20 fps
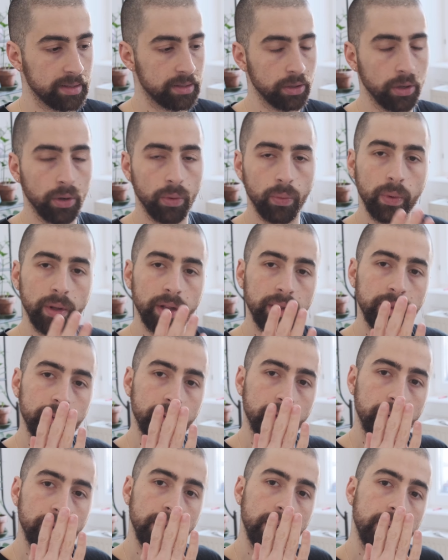you don't want
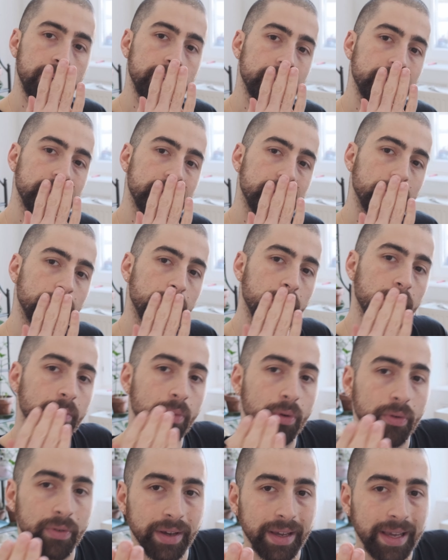your lenses to be
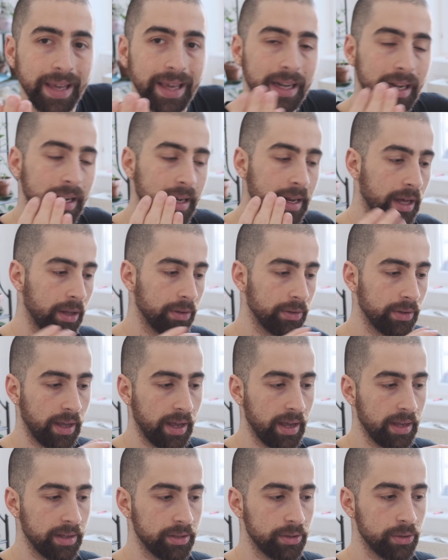moving in and out
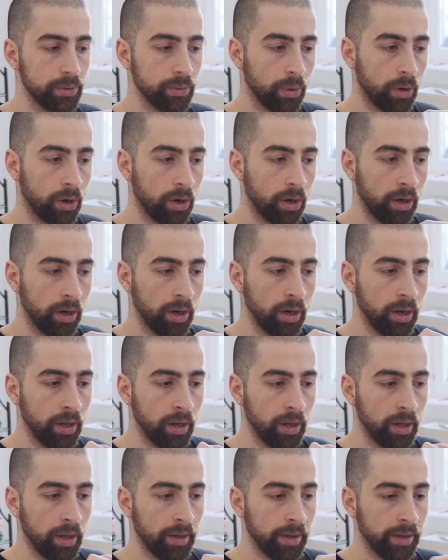as you are
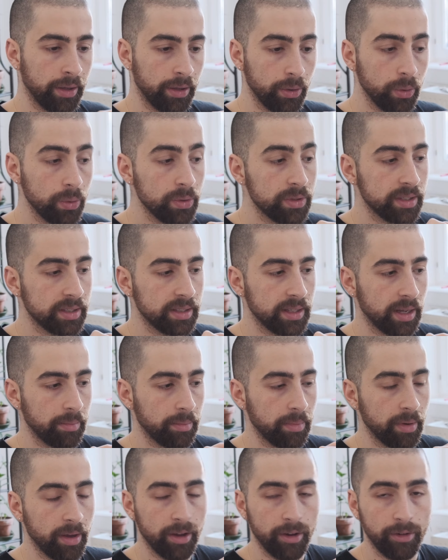using
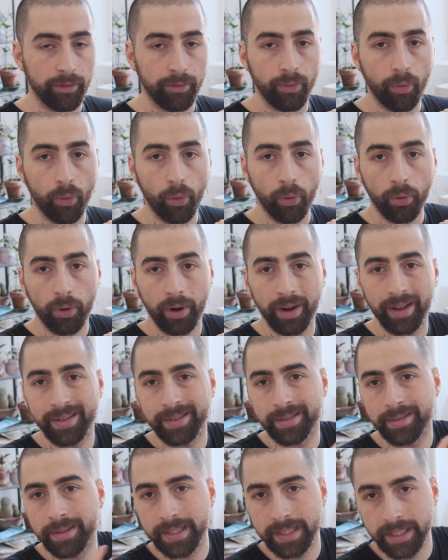them for a
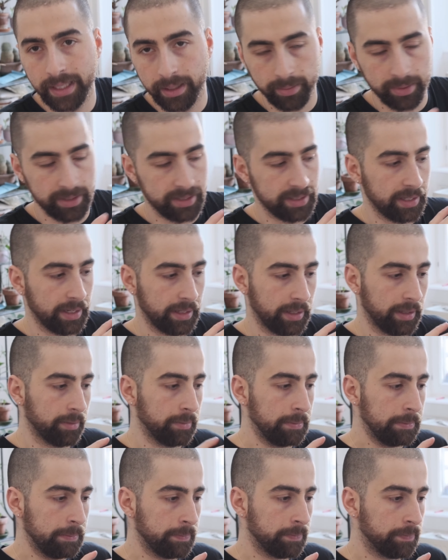cinema setting.
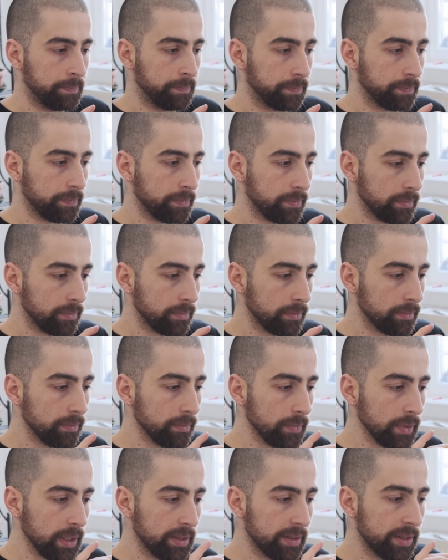
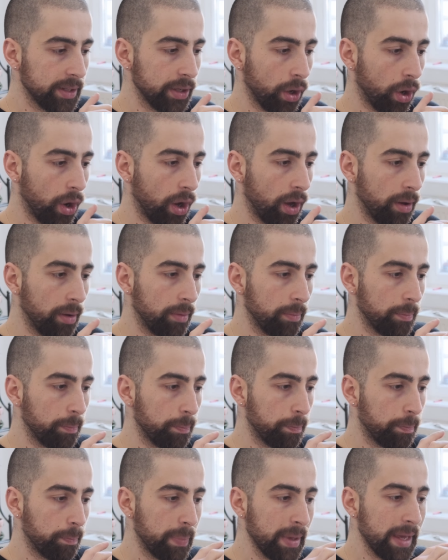The
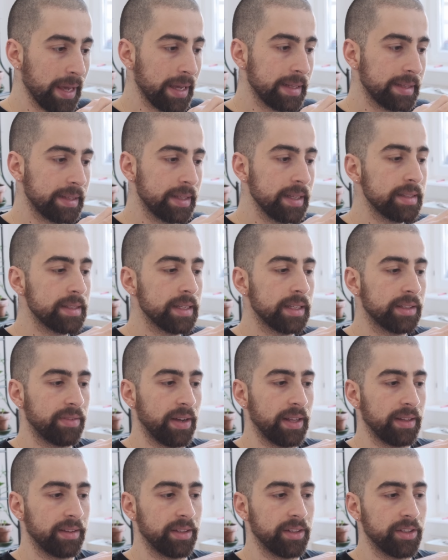big
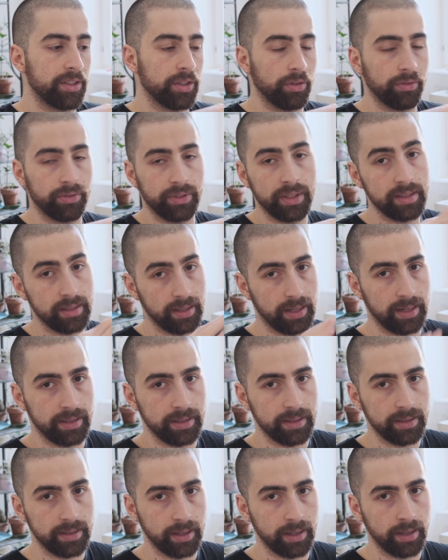disadvantage of this
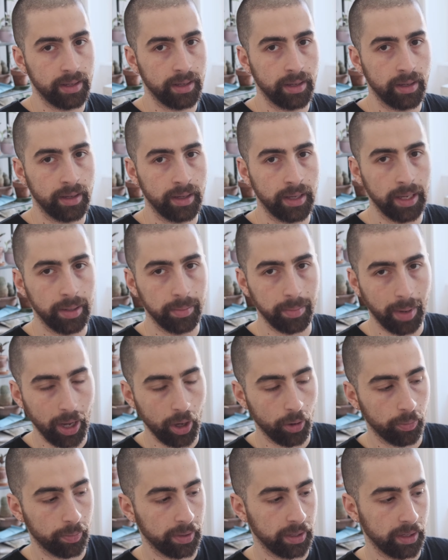lens, in my
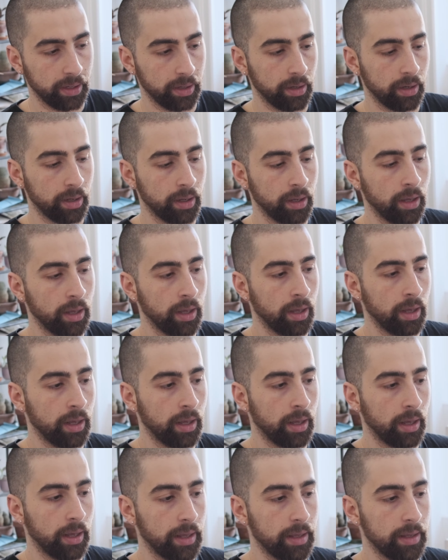opinion,
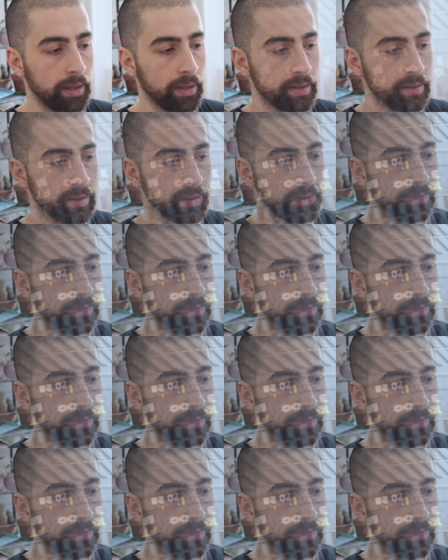is the